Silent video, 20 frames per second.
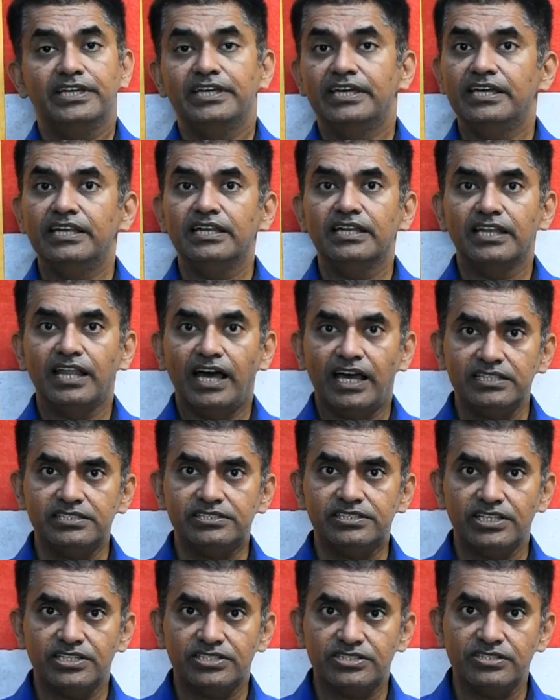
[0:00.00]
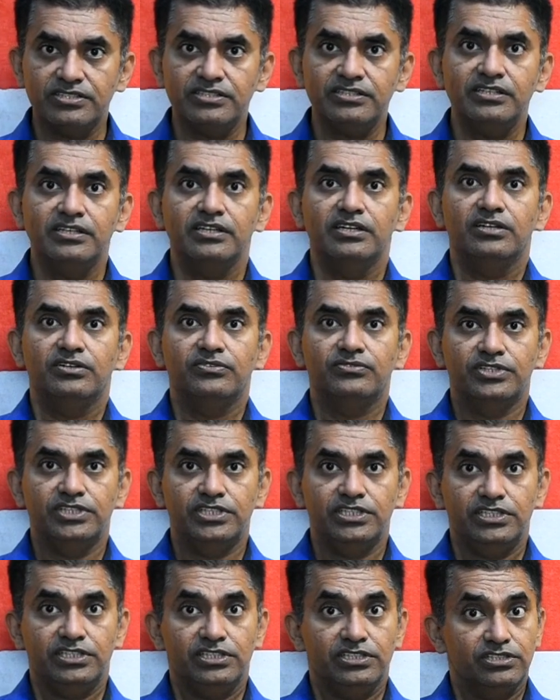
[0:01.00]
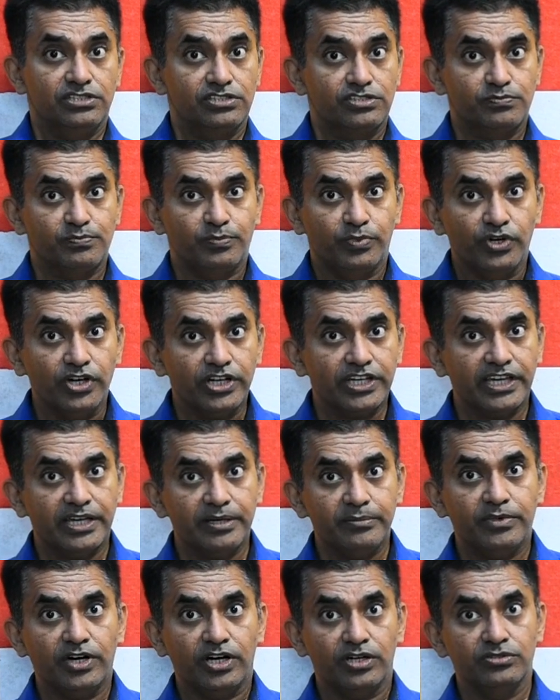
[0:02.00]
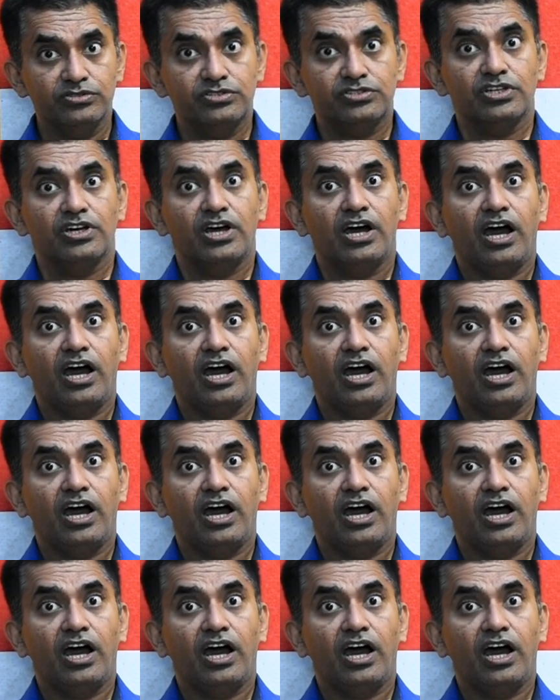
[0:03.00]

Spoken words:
In last session, we spoke about